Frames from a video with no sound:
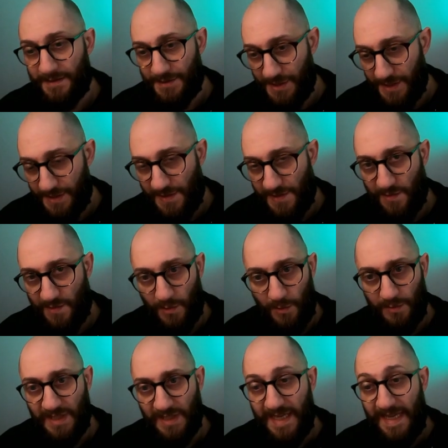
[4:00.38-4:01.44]
She's
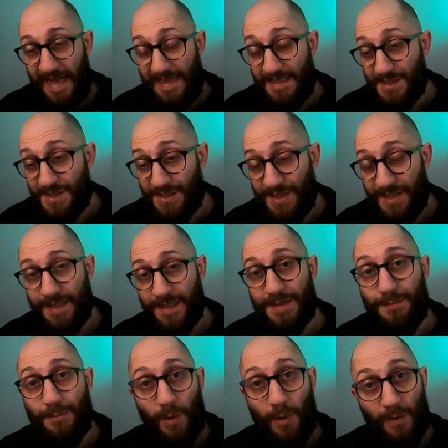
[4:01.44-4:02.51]
scroll, and she is
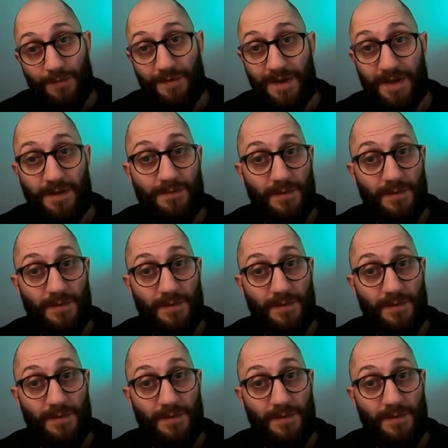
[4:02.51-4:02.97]
perfect